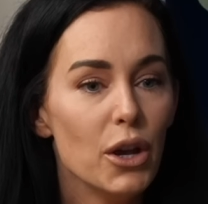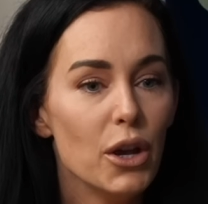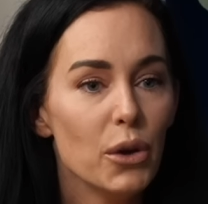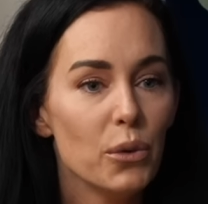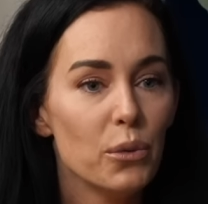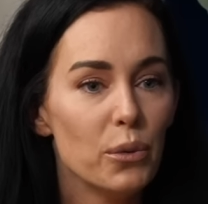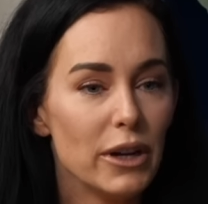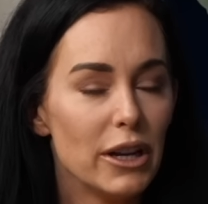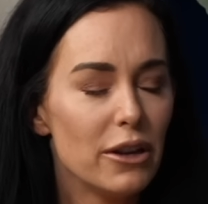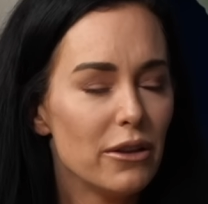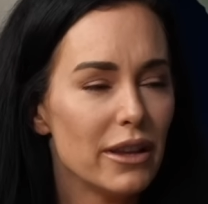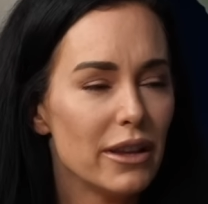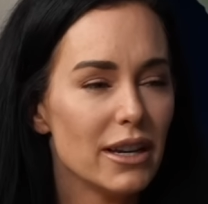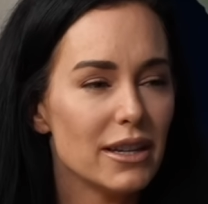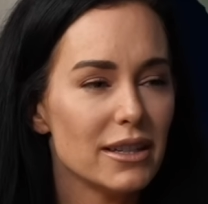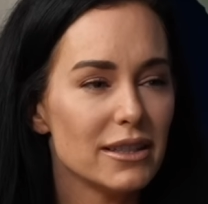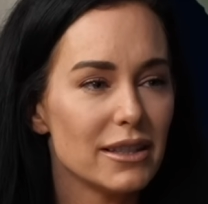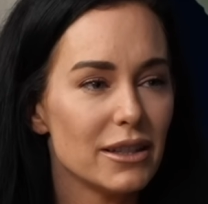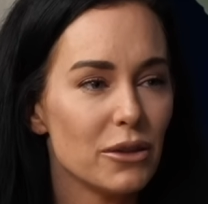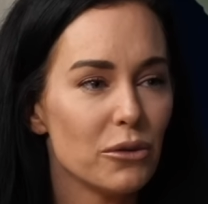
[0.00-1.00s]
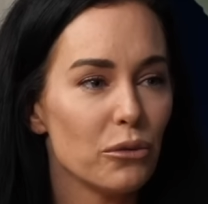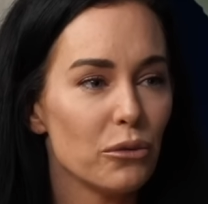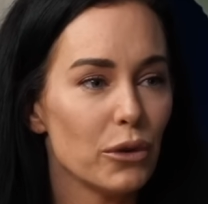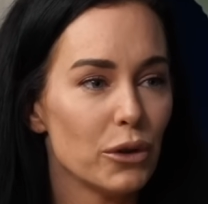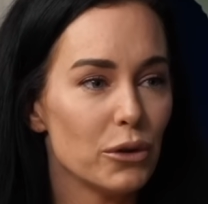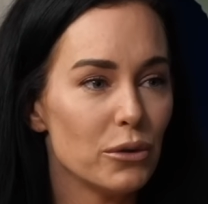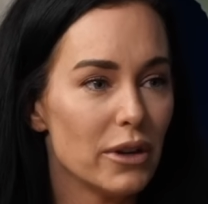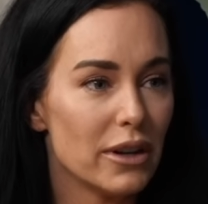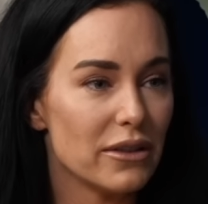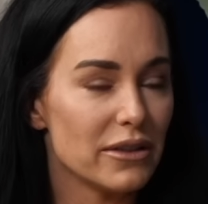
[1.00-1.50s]
What do you think is the
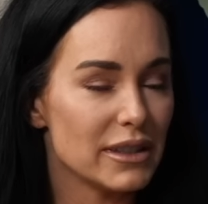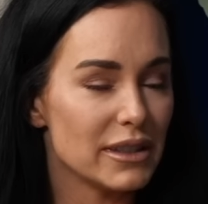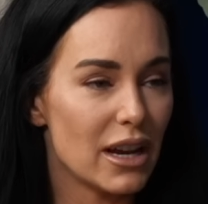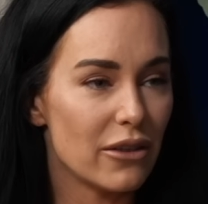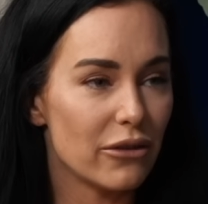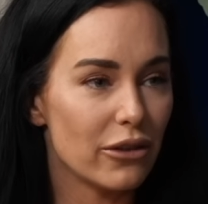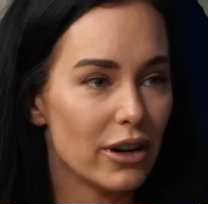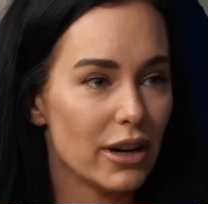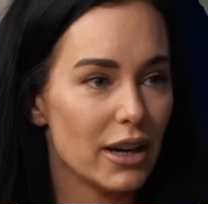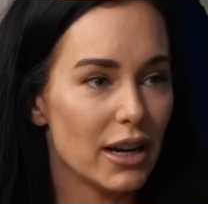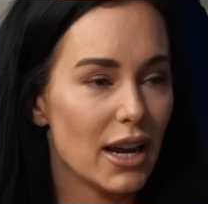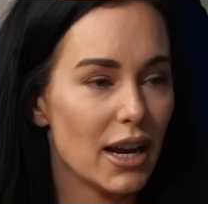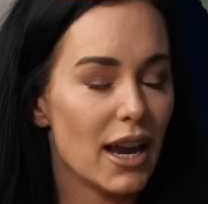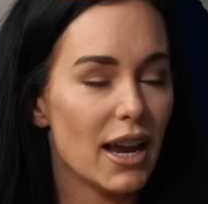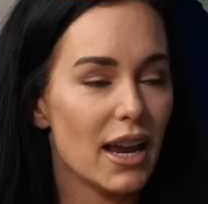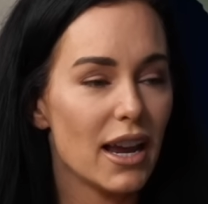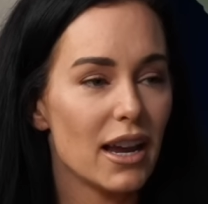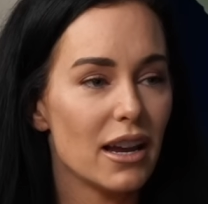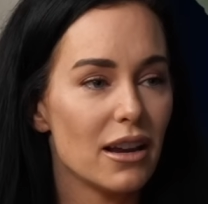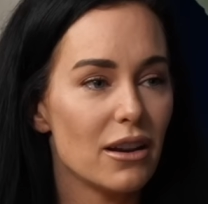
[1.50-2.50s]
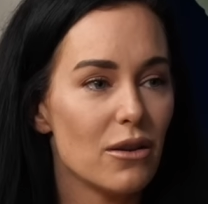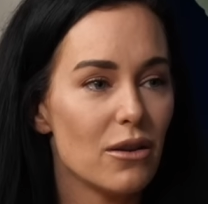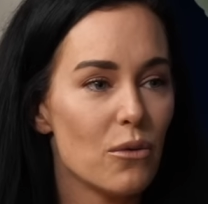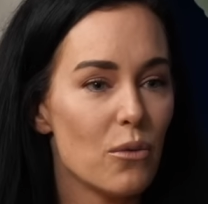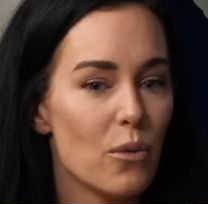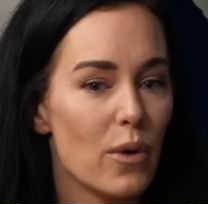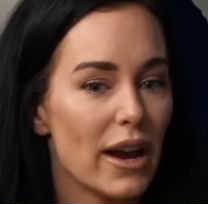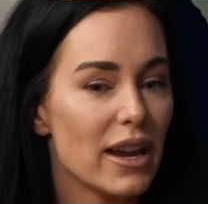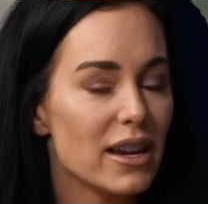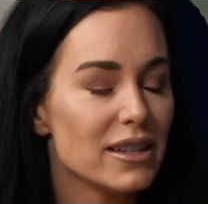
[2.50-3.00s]
root of suffering, and
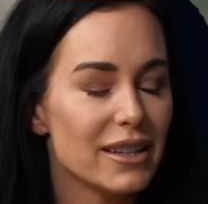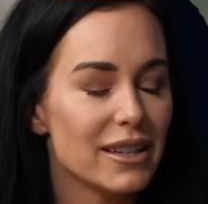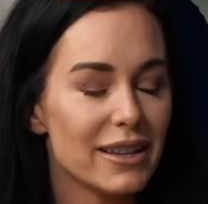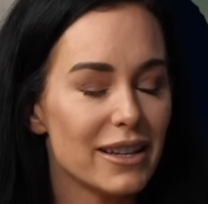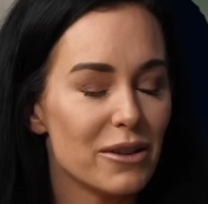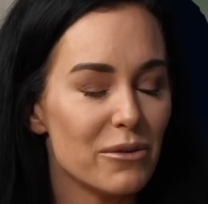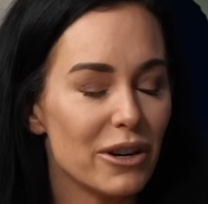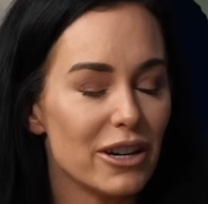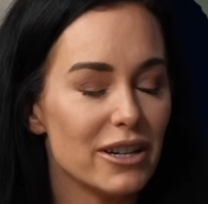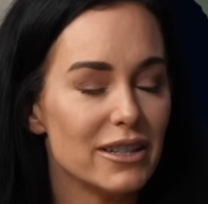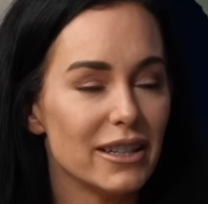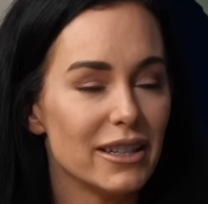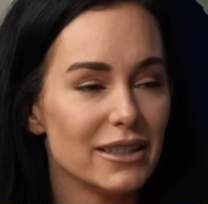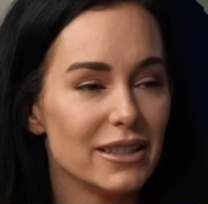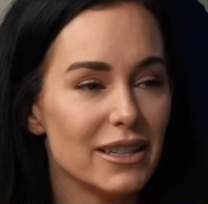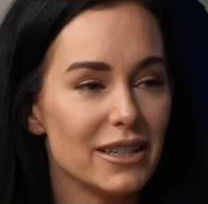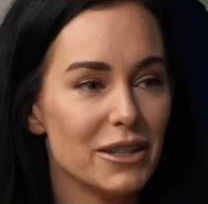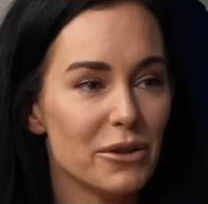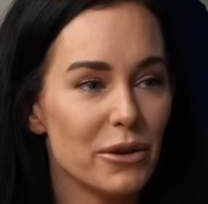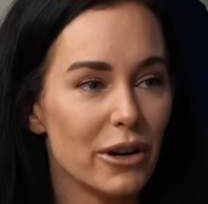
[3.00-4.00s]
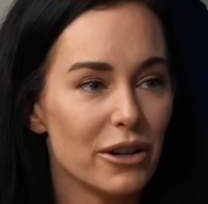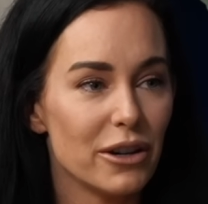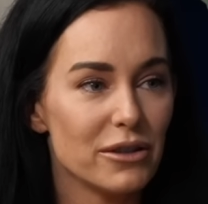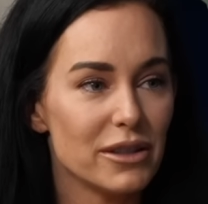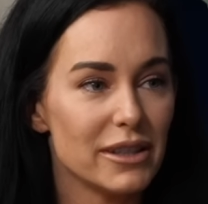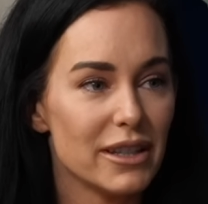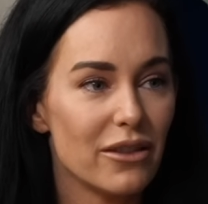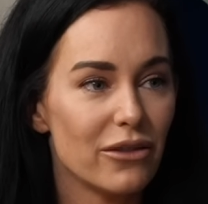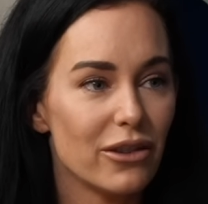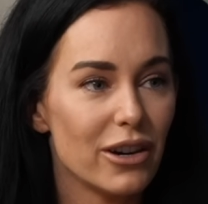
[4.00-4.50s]
why is it that we're addicted to our own
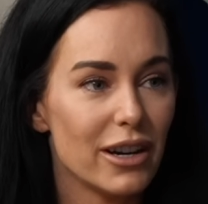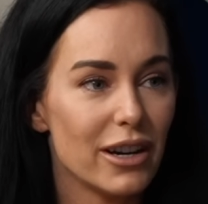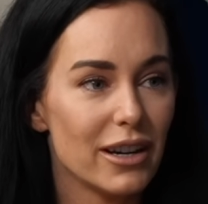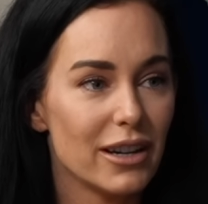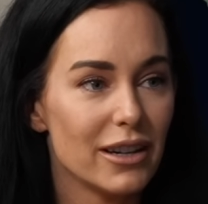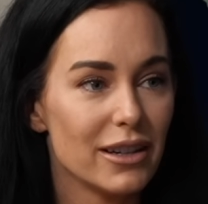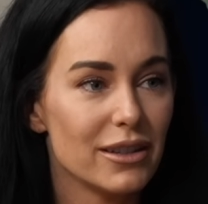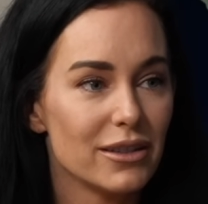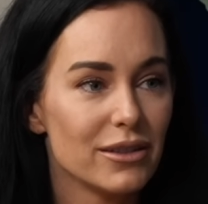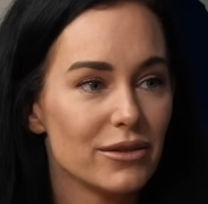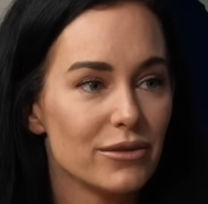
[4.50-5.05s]
suffering?